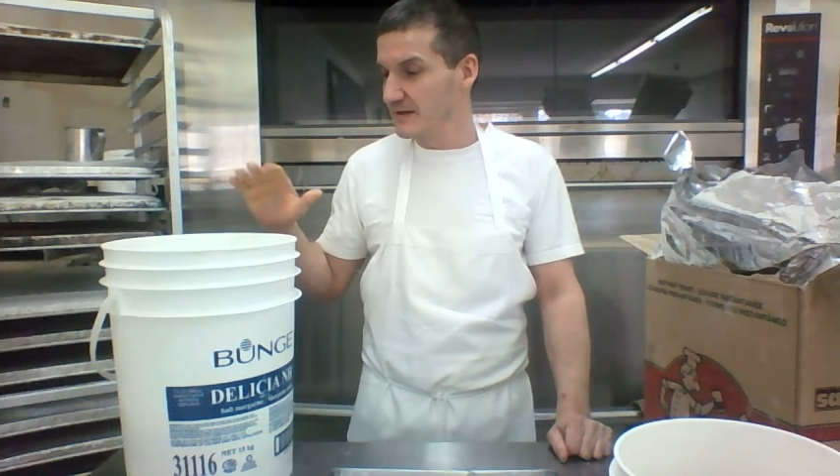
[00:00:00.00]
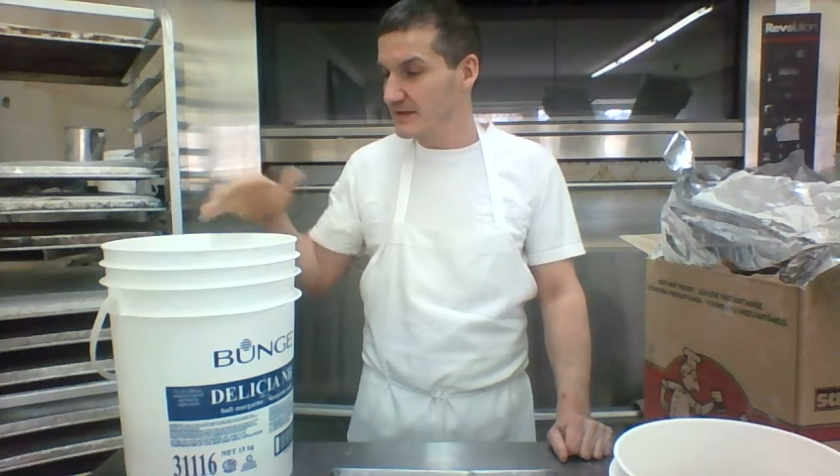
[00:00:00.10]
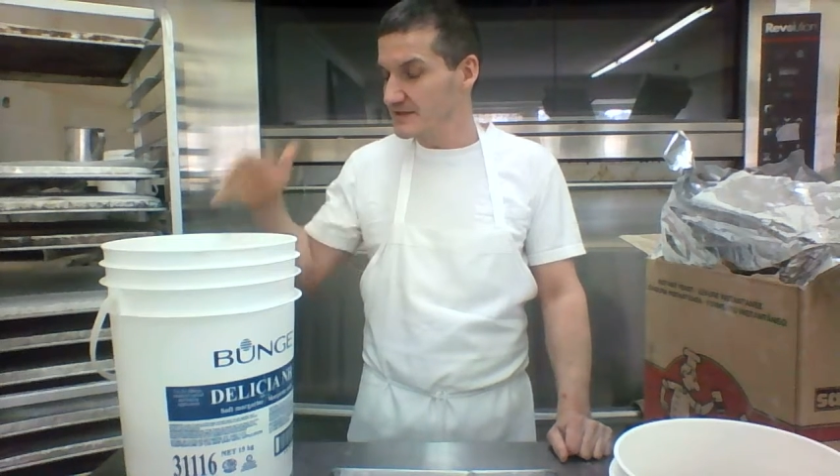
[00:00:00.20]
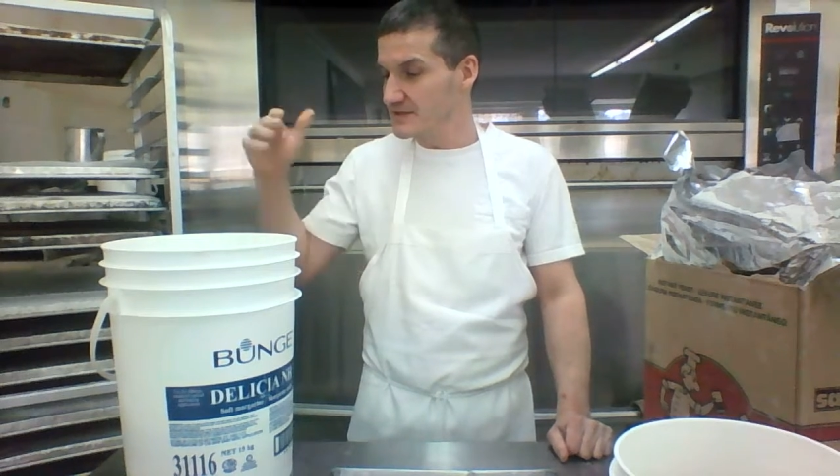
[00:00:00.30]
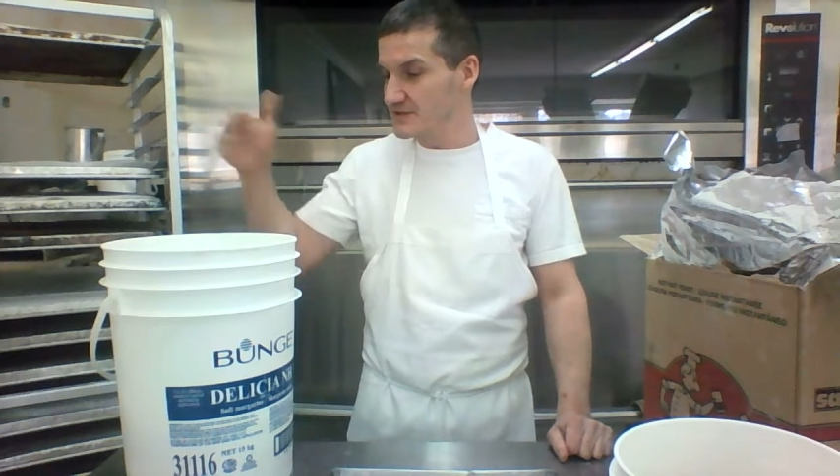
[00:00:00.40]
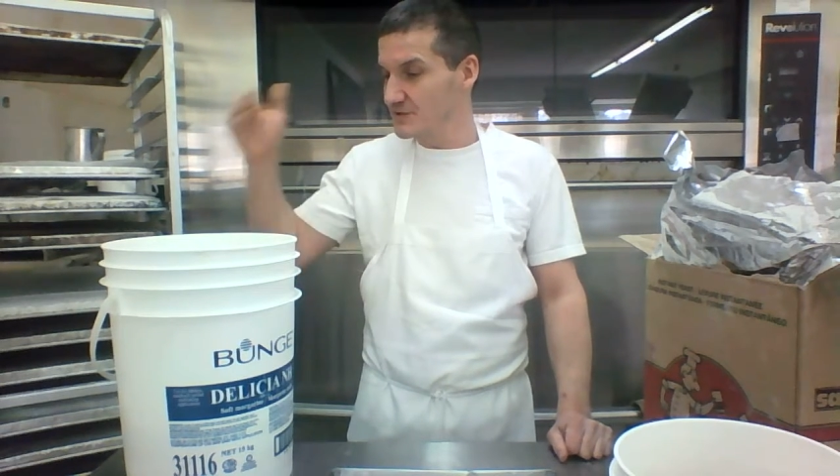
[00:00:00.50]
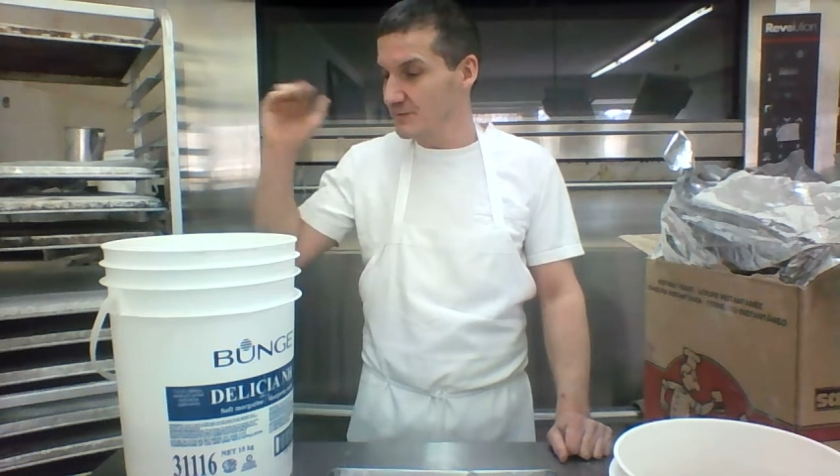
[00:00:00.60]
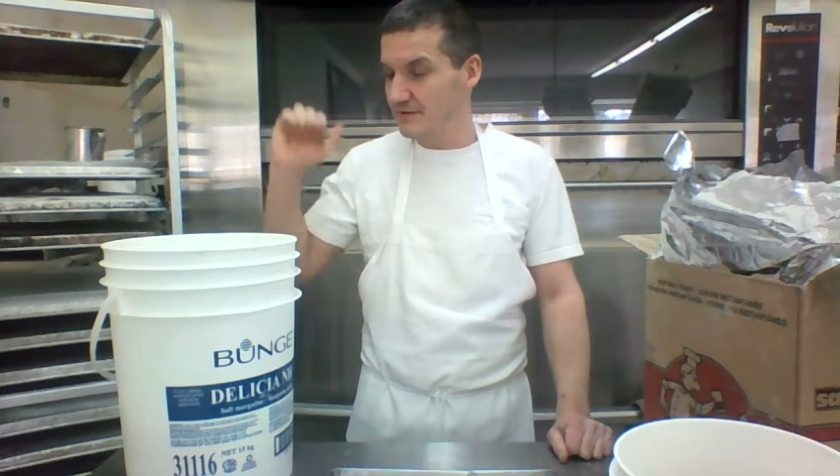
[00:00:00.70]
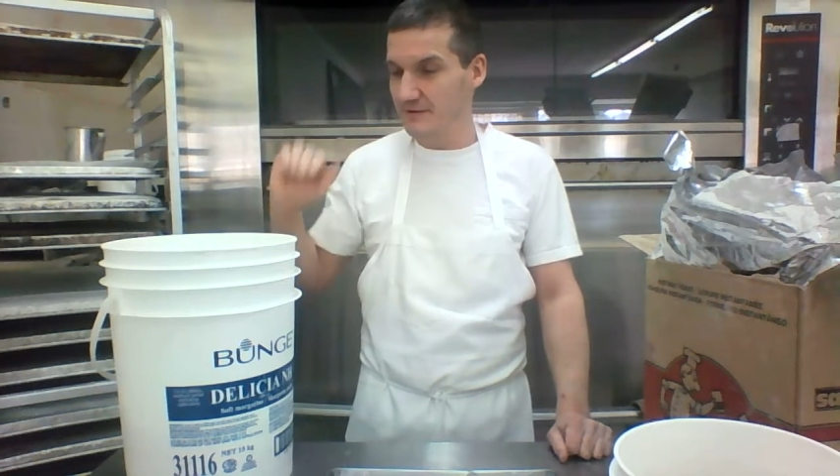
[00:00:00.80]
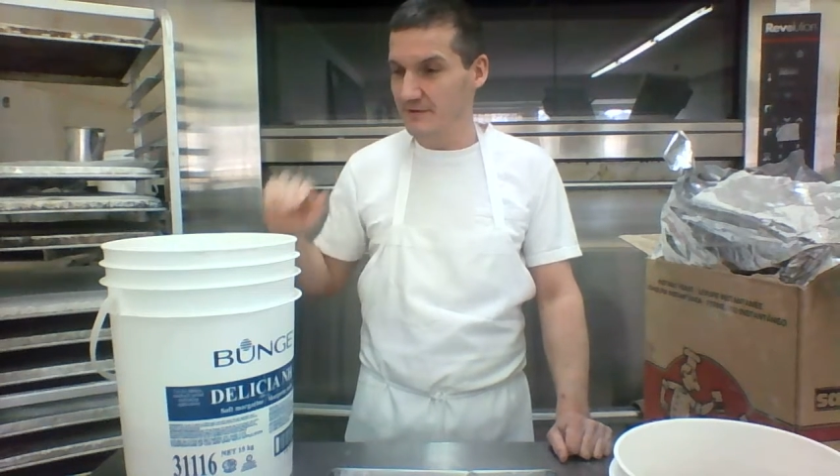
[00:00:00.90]
this is the
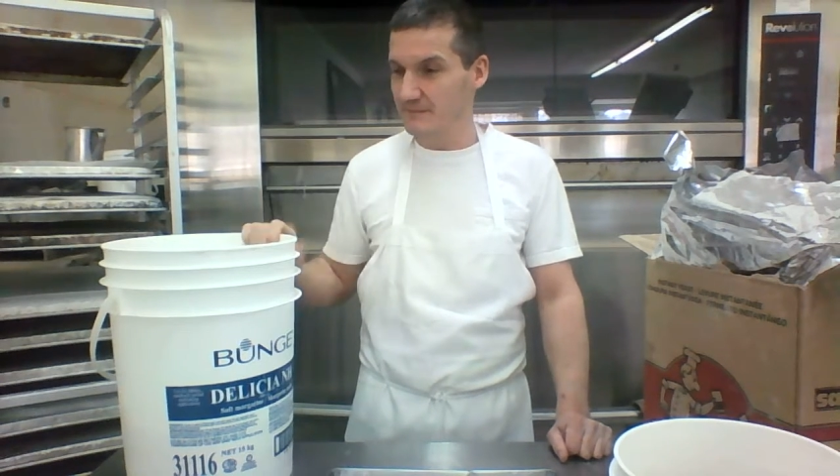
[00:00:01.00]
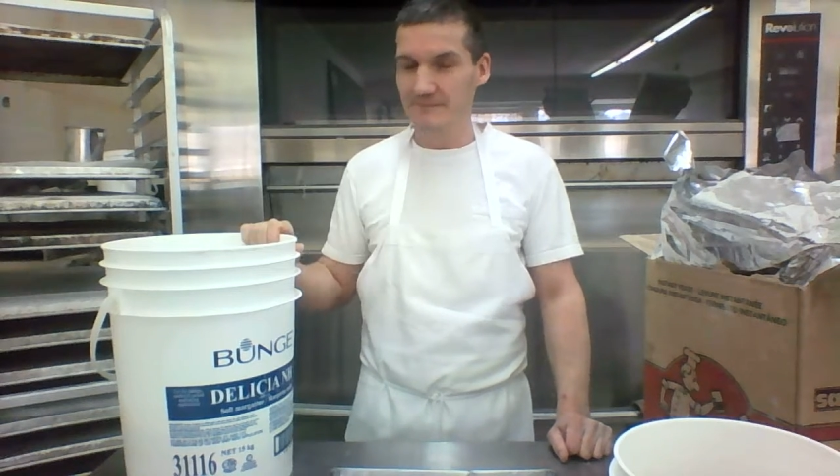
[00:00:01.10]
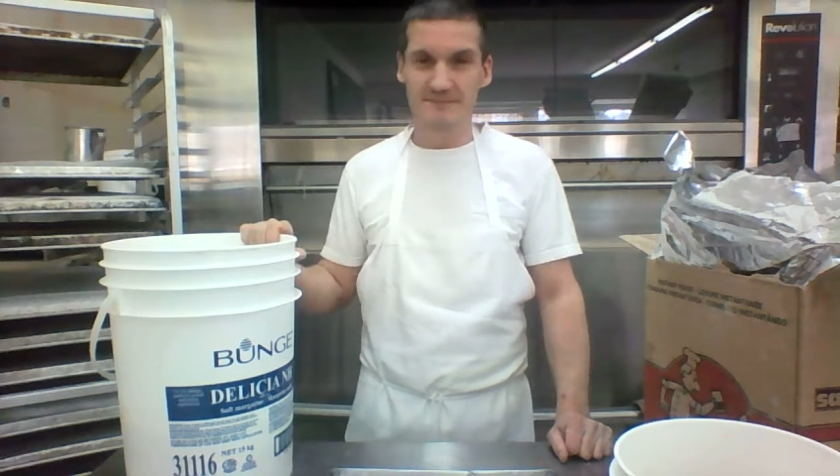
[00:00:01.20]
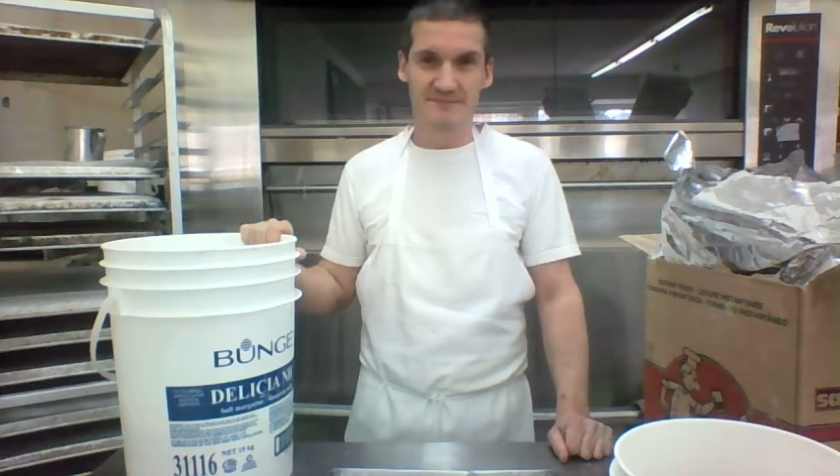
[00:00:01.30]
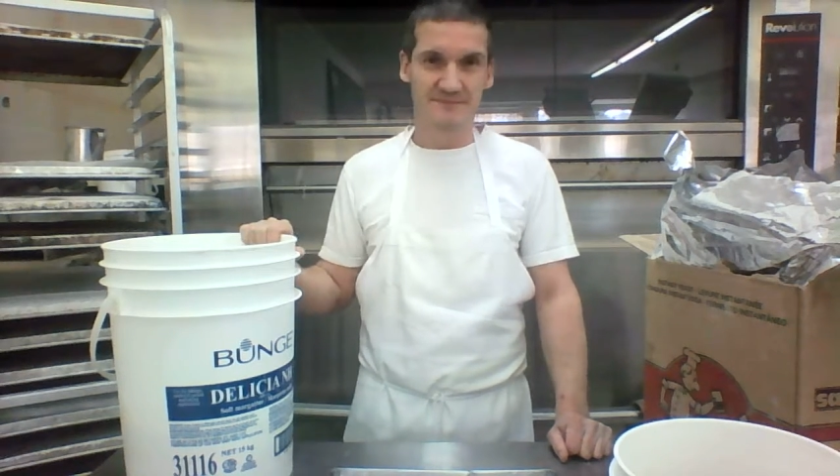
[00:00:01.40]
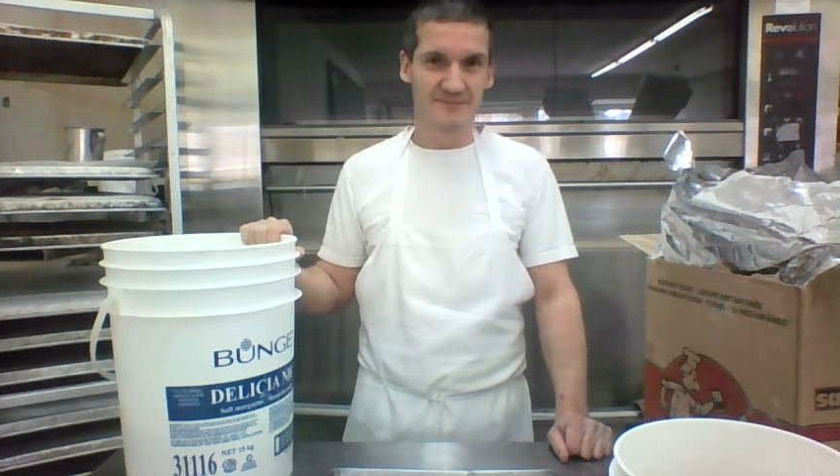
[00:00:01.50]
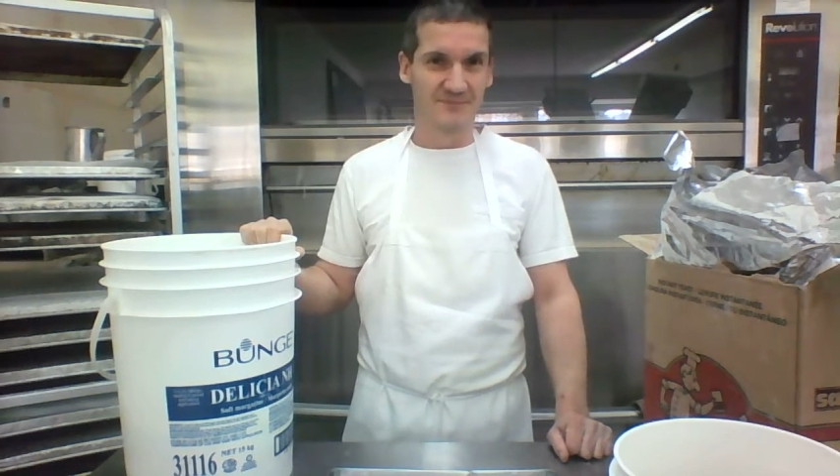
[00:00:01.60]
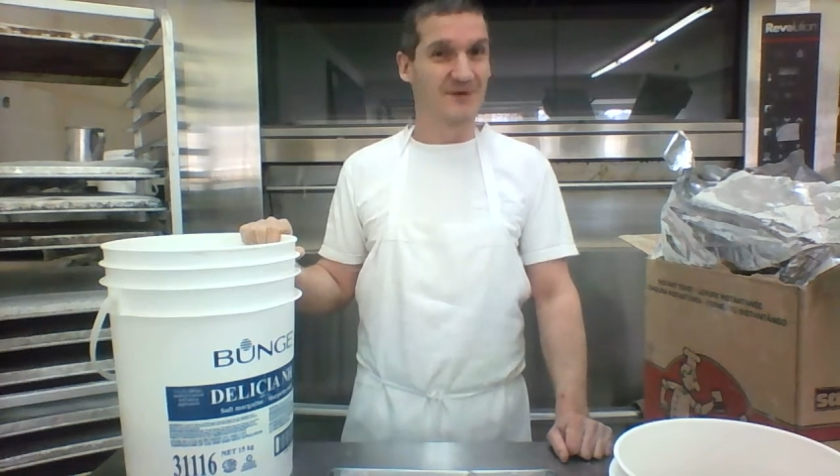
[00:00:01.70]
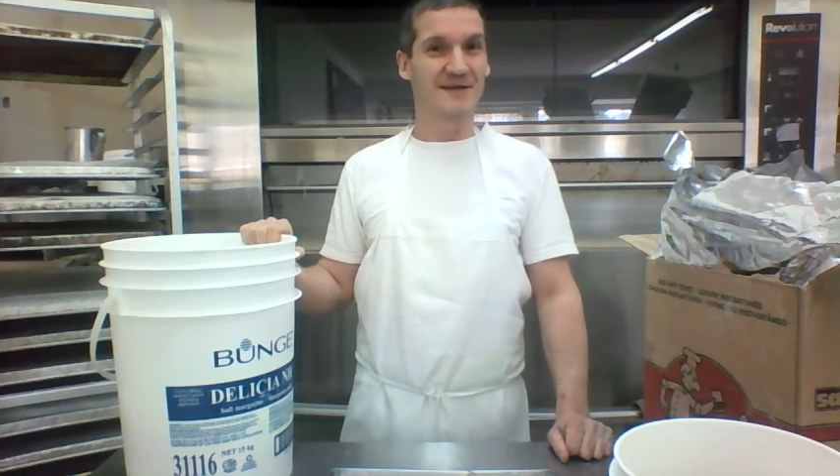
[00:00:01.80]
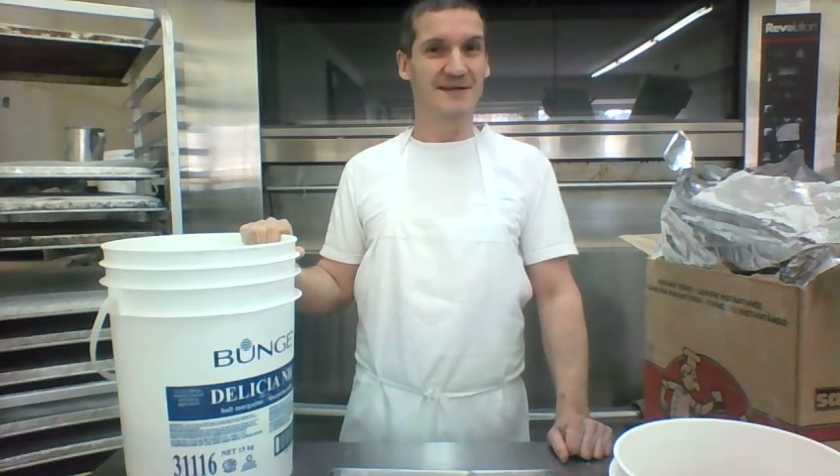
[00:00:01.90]
way
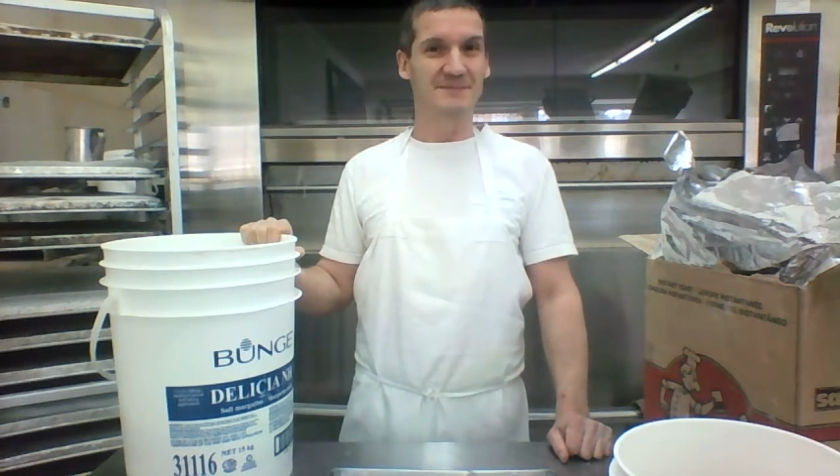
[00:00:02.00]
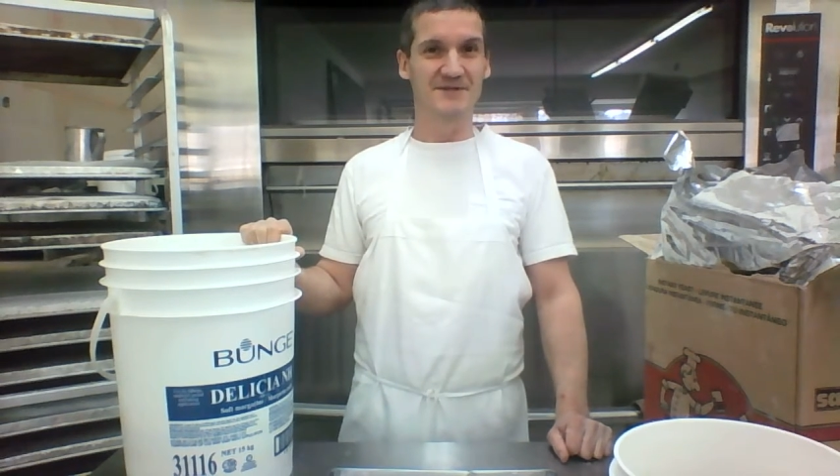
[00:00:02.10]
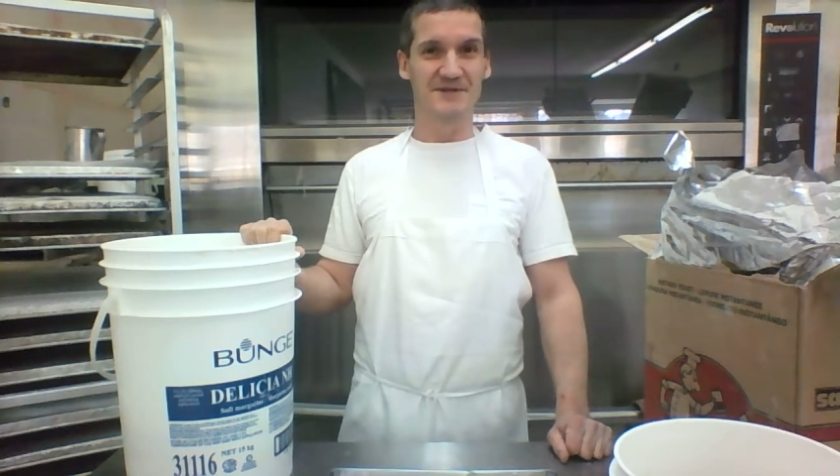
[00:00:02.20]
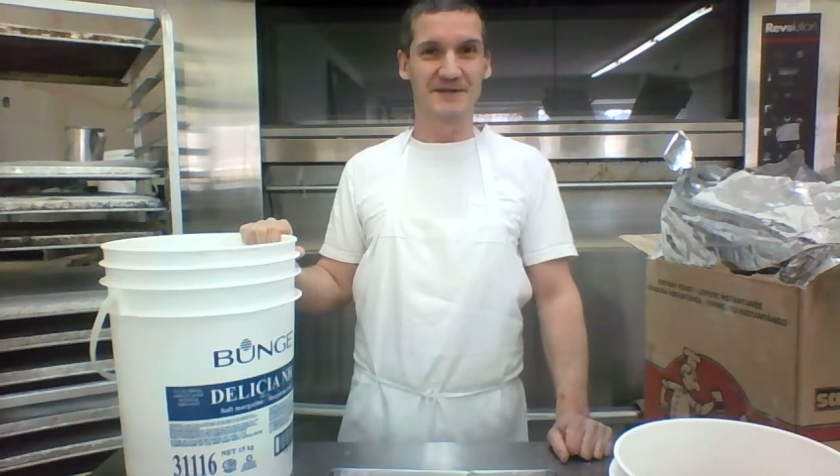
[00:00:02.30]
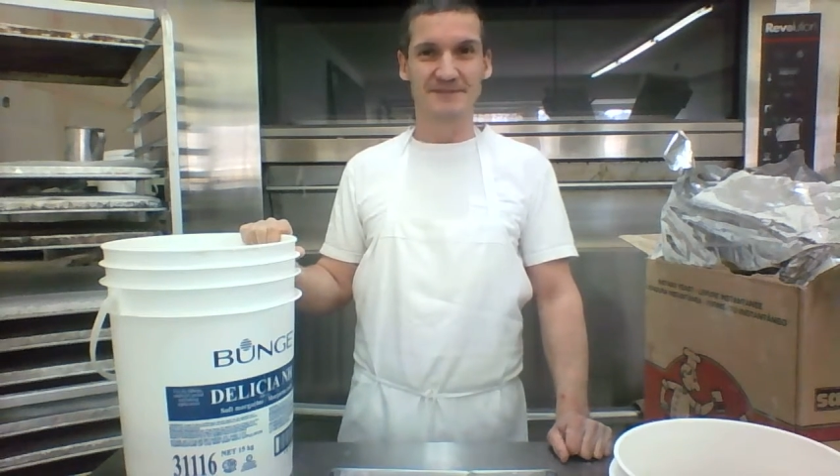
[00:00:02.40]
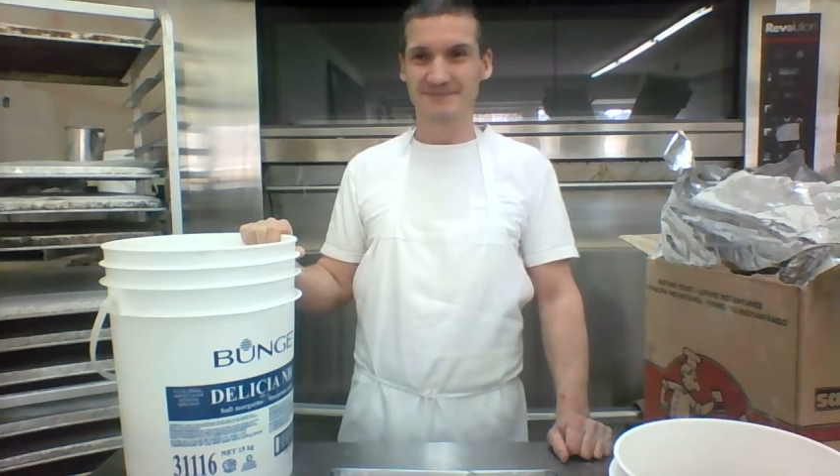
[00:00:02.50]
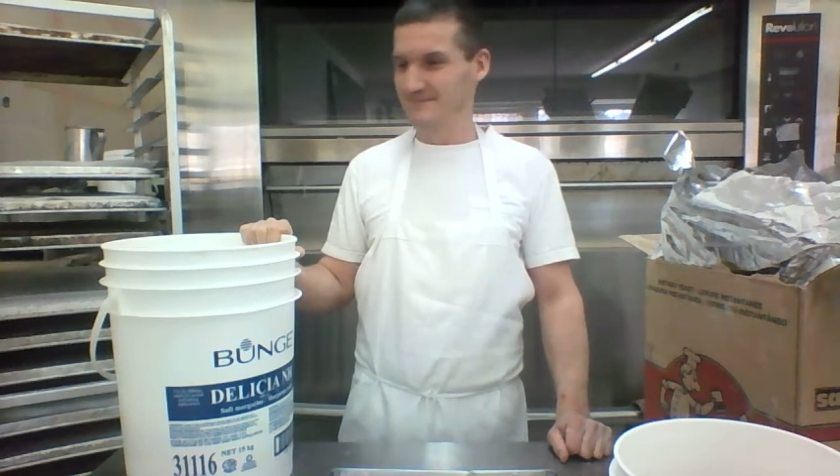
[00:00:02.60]
we're going to keep doing it.